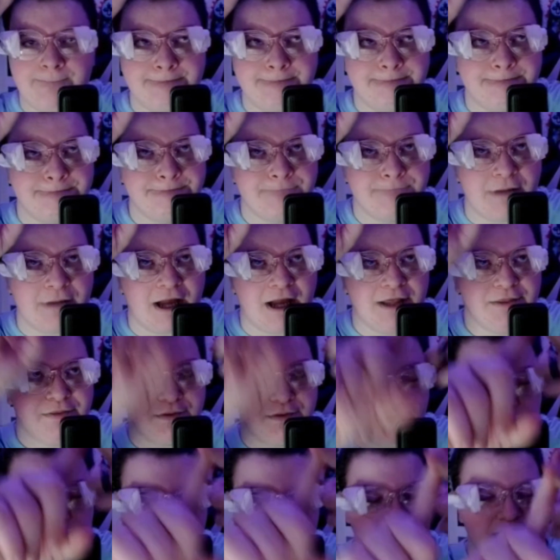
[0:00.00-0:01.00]
my
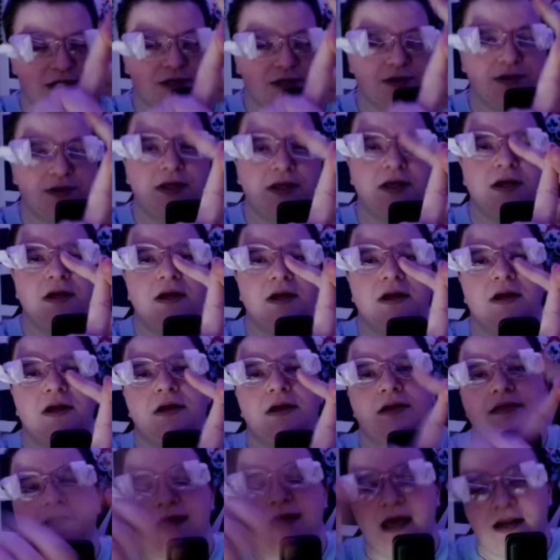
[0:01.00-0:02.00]
third channel
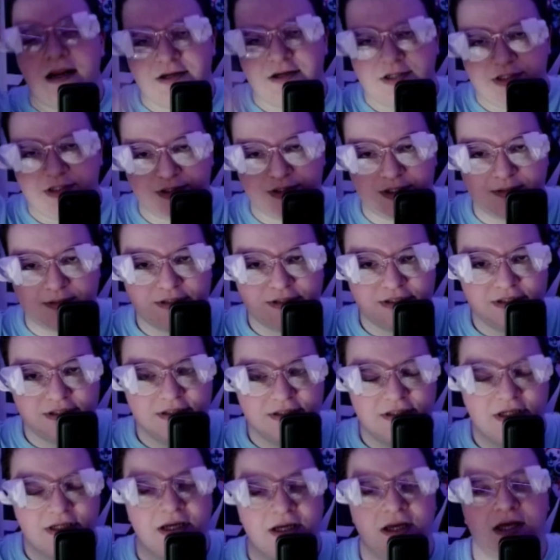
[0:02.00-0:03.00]
down in the
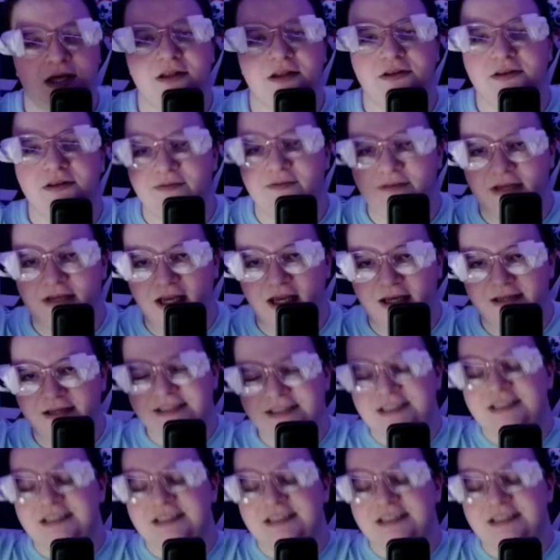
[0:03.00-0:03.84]
description. Love you guys.